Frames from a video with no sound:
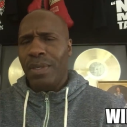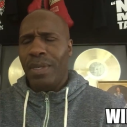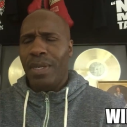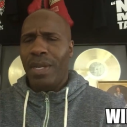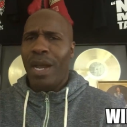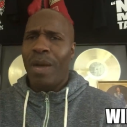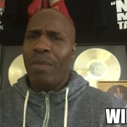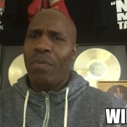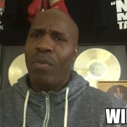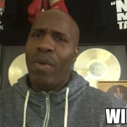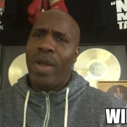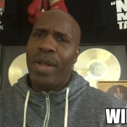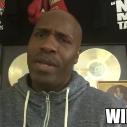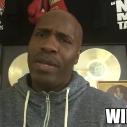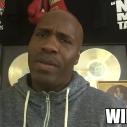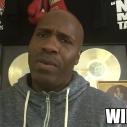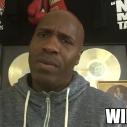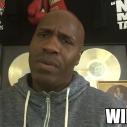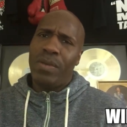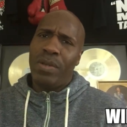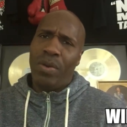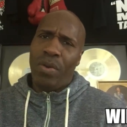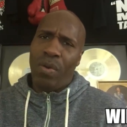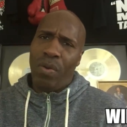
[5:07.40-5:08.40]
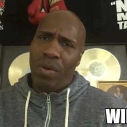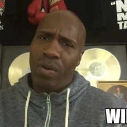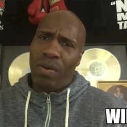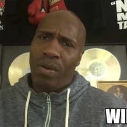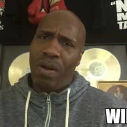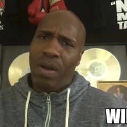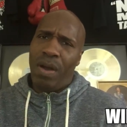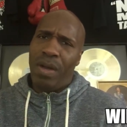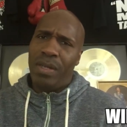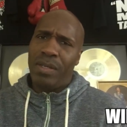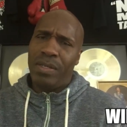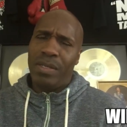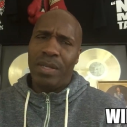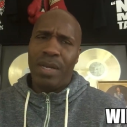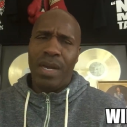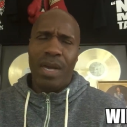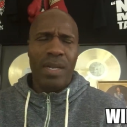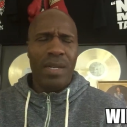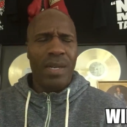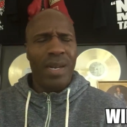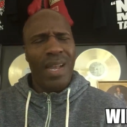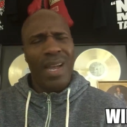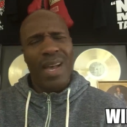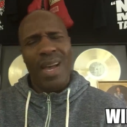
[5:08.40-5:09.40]
And I'm waiting on court orders and
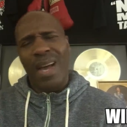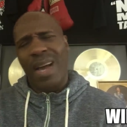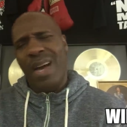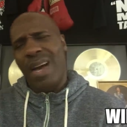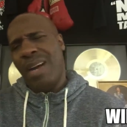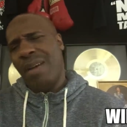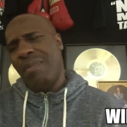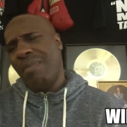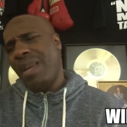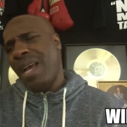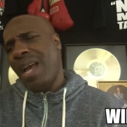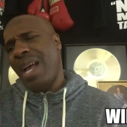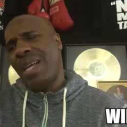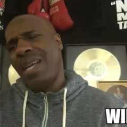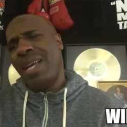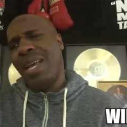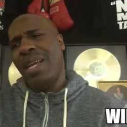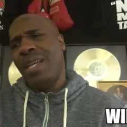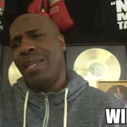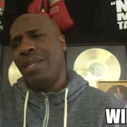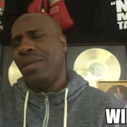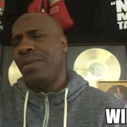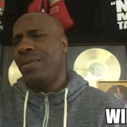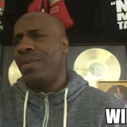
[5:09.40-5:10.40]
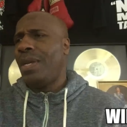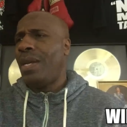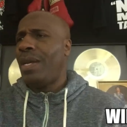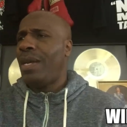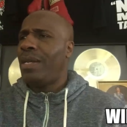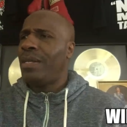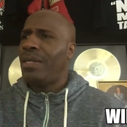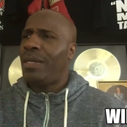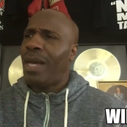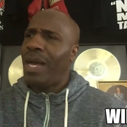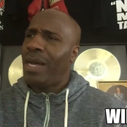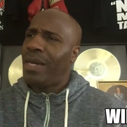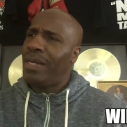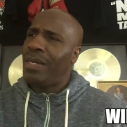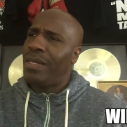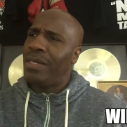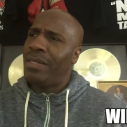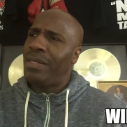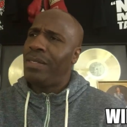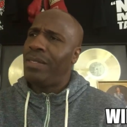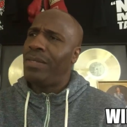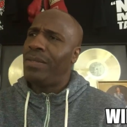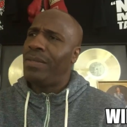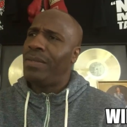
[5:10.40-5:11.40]
all. Nah, man, I can't do that. I
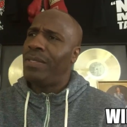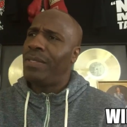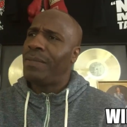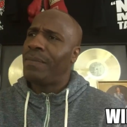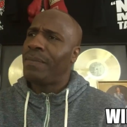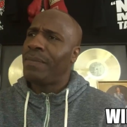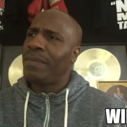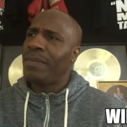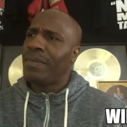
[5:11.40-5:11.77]
couldn't do it.